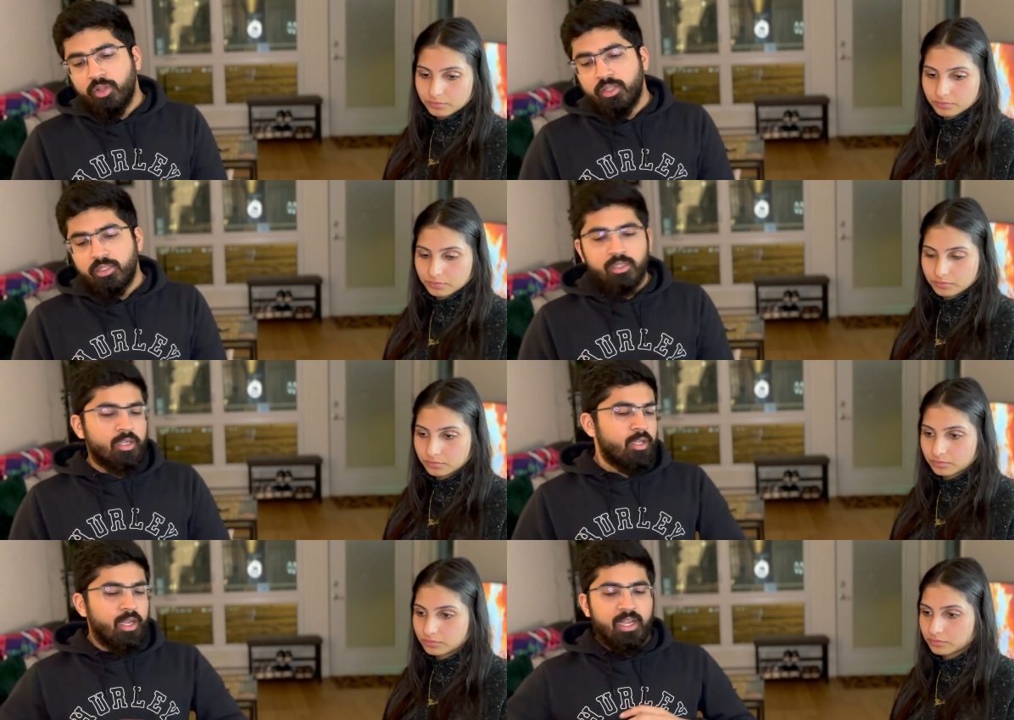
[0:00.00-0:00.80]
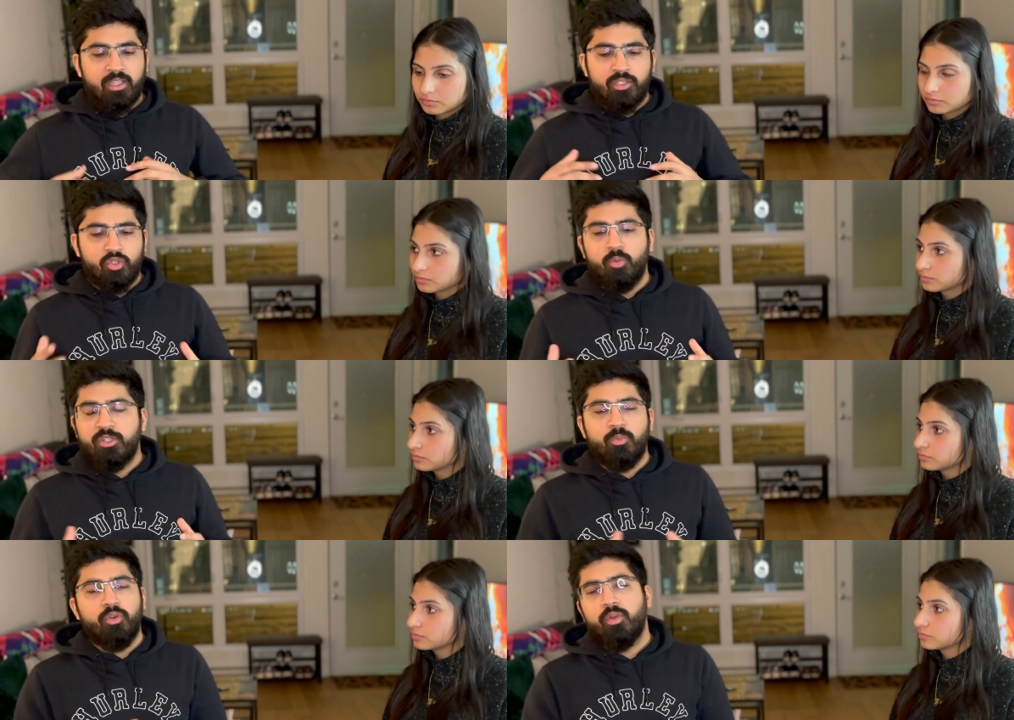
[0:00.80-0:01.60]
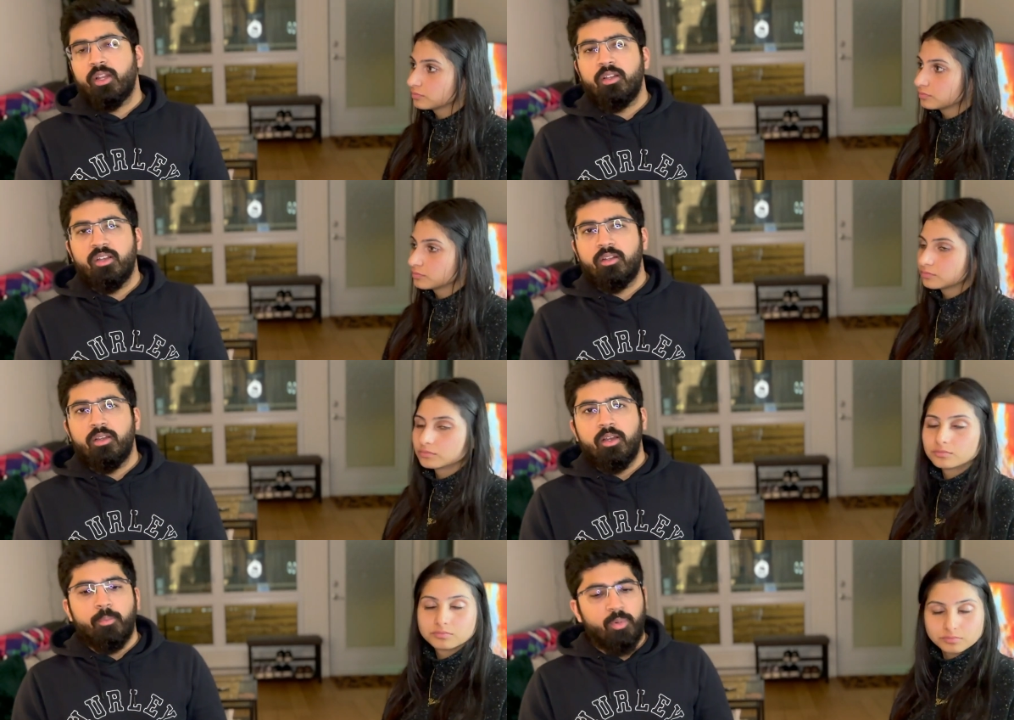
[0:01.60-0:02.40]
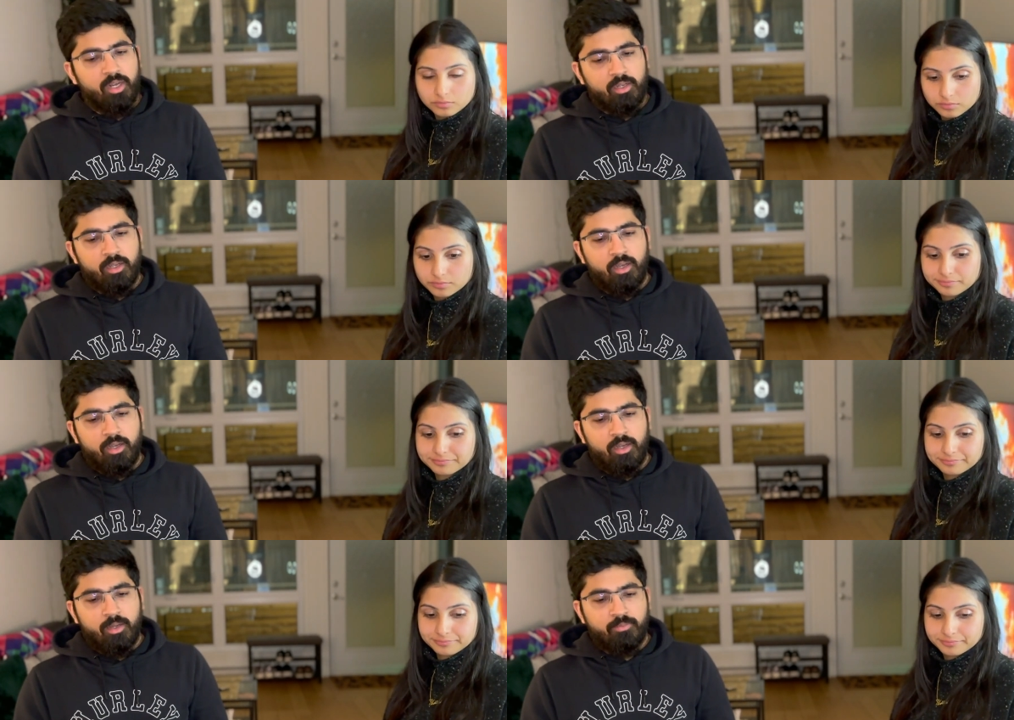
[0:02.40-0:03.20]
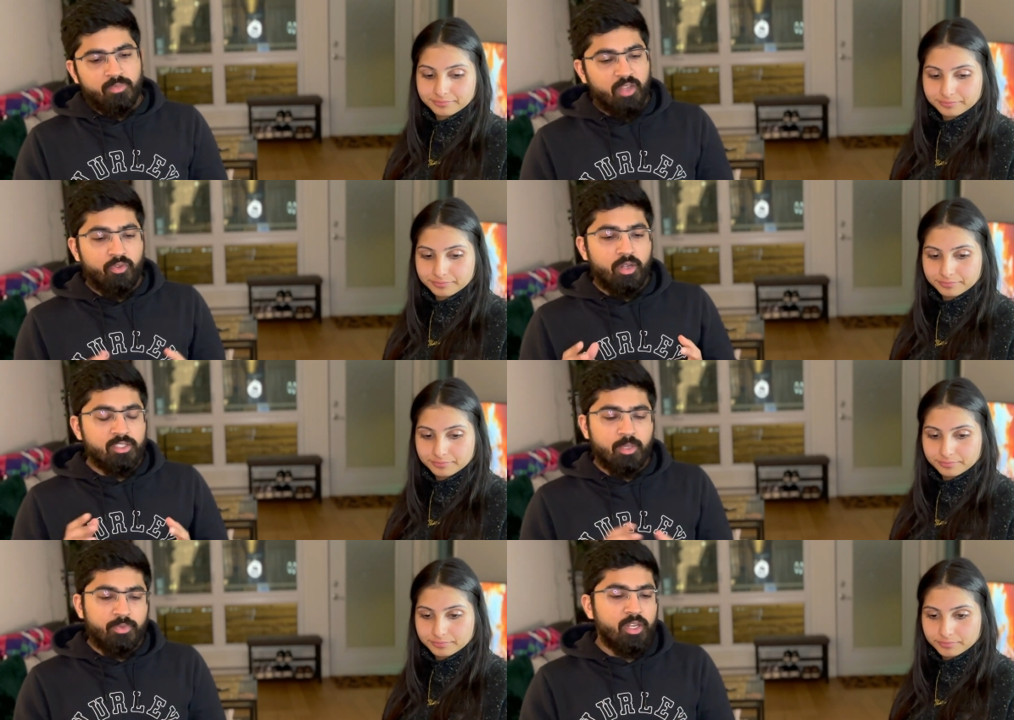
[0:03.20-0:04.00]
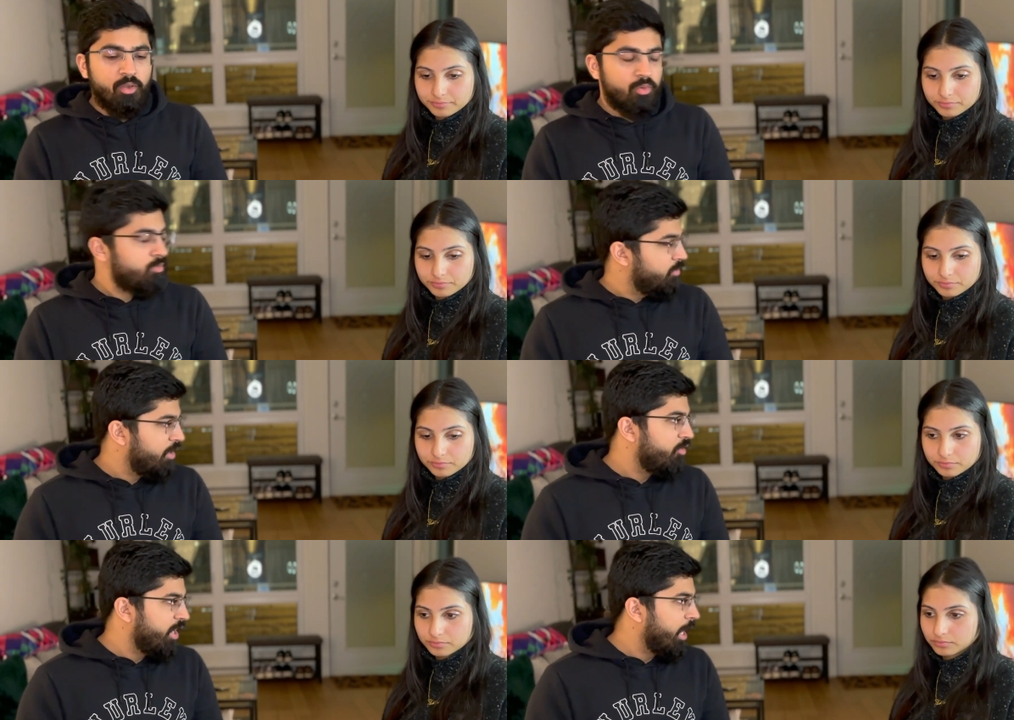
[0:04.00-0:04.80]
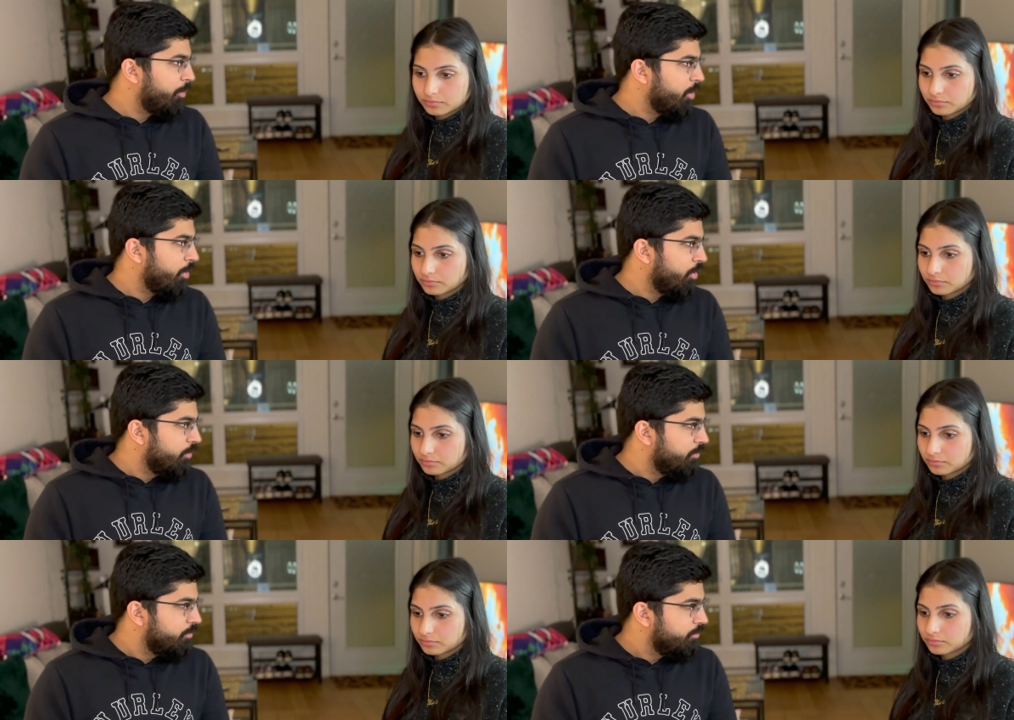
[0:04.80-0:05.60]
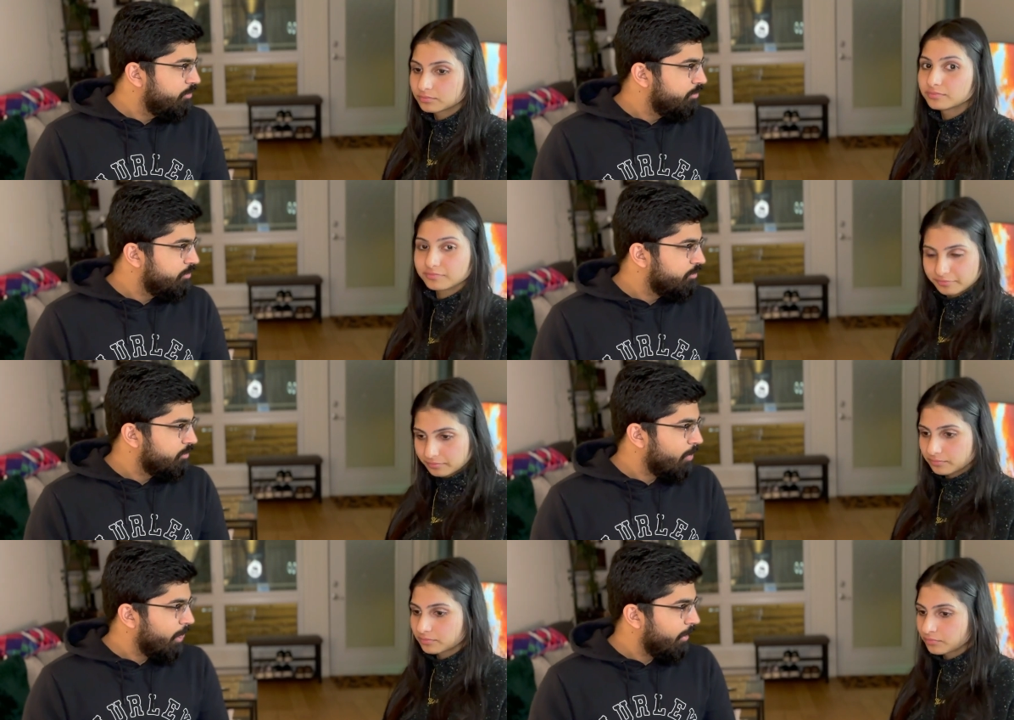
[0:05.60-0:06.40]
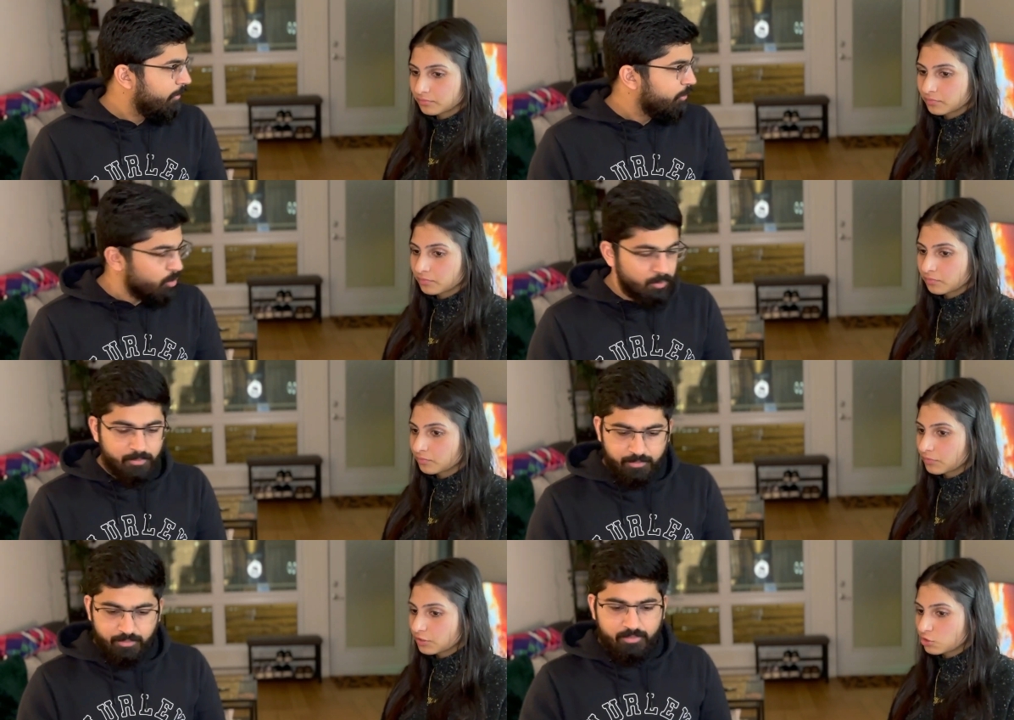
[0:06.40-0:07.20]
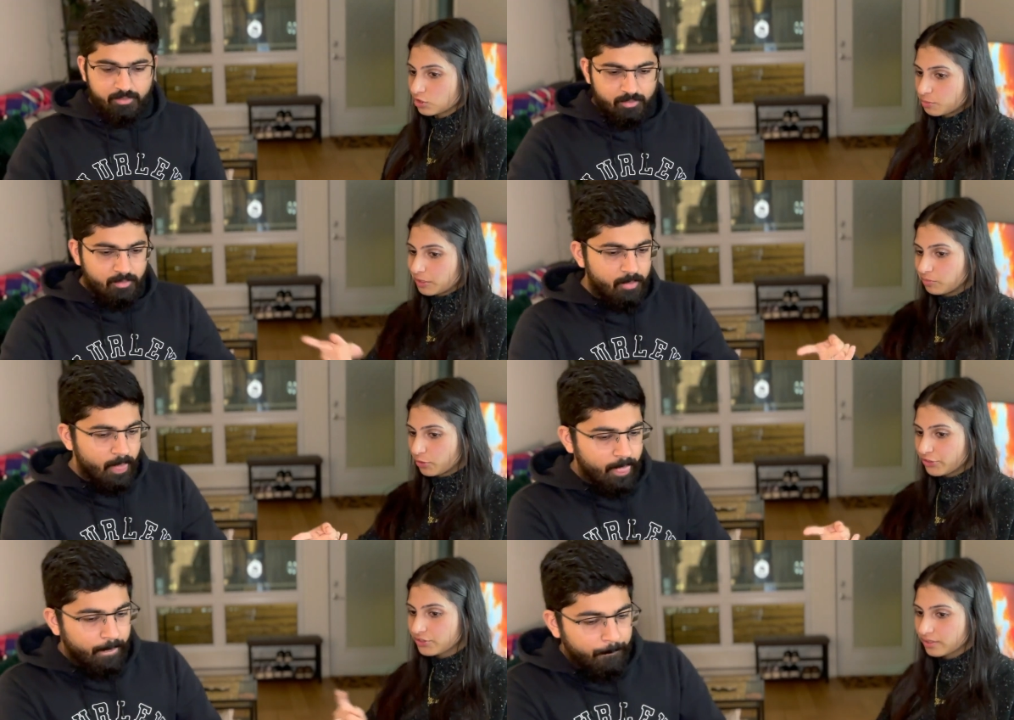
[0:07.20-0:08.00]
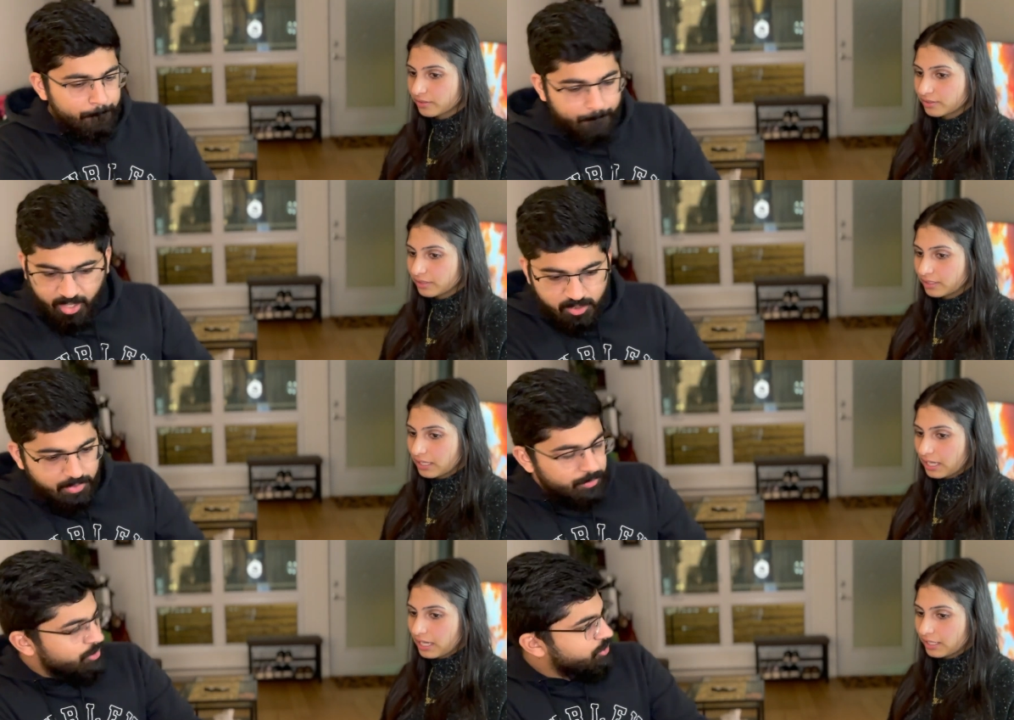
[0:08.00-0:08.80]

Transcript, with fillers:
Speaker 1: on this, and there's so much more you can learn. But uh, if you learn something new, I'm very happy.
Speaker 2: Mm -hmm. Cool. So it's been Mersh.
Speaker 1: It's been merged.